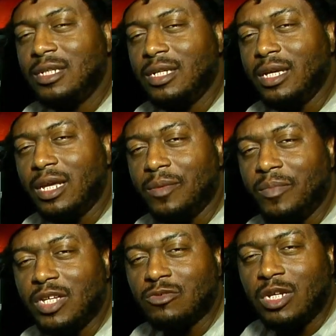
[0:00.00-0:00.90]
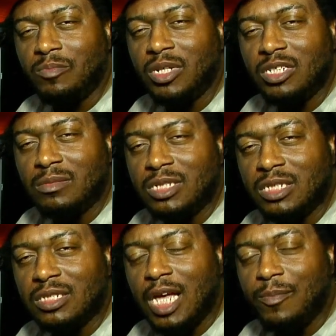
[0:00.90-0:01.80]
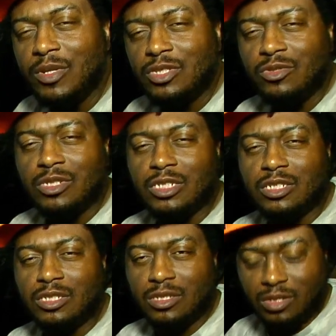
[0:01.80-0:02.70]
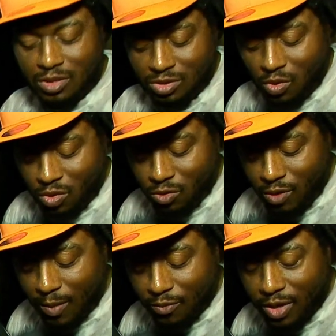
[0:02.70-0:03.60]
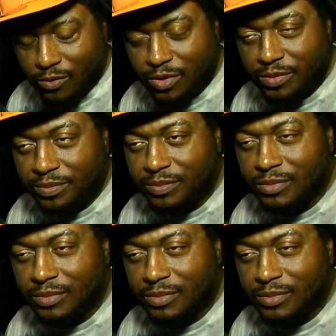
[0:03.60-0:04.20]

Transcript: And the best way to put them to the stop is to just don't cooperate with them